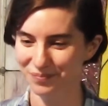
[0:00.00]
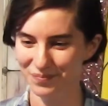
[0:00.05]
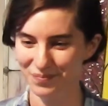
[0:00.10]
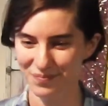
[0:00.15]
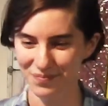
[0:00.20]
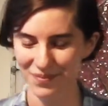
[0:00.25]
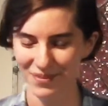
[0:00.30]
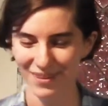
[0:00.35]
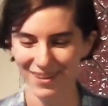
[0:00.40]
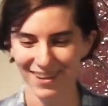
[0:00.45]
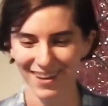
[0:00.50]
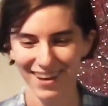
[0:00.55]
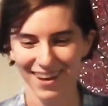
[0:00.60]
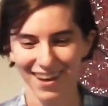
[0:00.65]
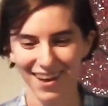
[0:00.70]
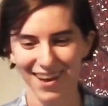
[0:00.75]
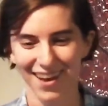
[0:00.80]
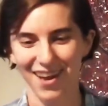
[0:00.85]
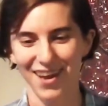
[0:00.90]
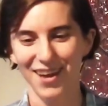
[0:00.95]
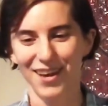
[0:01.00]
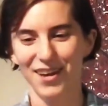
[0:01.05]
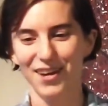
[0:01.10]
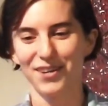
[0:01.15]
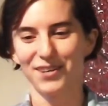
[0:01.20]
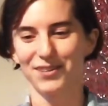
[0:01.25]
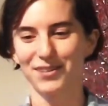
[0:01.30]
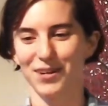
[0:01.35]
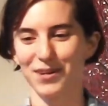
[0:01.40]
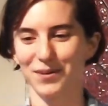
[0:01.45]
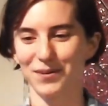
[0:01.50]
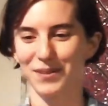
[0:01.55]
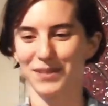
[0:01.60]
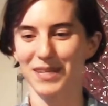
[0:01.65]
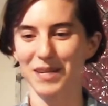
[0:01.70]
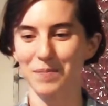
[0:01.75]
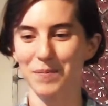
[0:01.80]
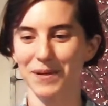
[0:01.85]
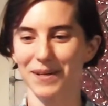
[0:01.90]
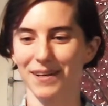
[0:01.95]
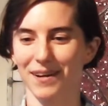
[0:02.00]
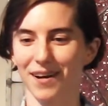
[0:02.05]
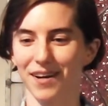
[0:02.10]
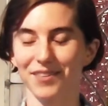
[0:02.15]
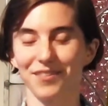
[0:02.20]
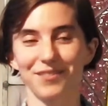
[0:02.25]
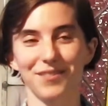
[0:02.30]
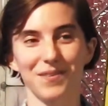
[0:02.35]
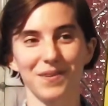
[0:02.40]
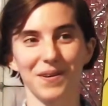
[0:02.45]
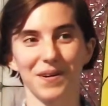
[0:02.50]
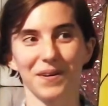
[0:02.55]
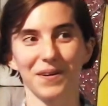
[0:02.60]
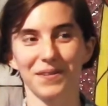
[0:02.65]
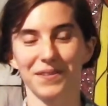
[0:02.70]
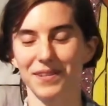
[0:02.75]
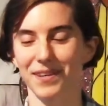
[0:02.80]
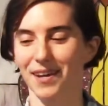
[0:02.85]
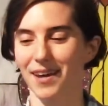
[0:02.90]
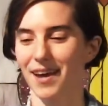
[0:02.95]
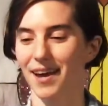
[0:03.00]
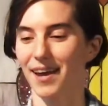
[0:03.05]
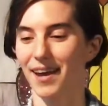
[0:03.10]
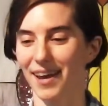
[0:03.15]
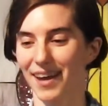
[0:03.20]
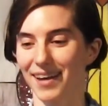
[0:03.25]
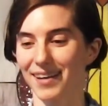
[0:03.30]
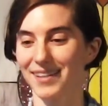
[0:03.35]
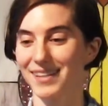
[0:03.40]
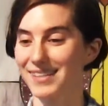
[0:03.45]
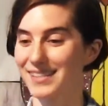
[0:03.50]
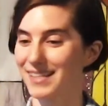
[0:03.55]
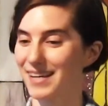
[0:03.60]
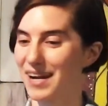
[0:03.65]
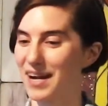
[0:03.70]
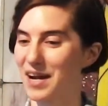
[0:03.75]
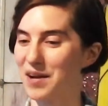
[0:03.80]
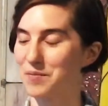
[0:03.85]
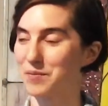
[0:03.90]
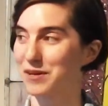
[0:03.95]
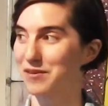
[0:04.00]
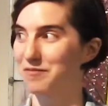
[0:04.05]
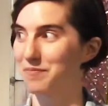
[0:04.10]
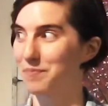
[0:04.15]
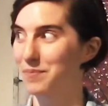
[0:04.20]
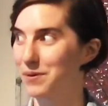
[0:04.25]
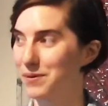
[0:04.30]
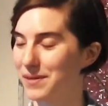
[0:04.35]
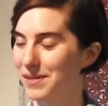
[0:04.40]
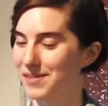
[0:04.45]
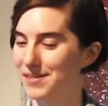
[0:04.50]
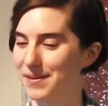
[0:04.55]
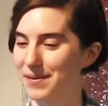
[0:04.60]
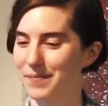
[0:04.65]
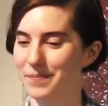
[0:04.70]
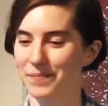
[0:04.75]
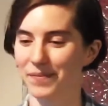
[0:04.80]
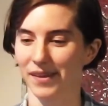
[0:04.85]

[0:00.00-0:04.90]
Hmm. so skipping hundreds of years ahead in time, we have Buddhism.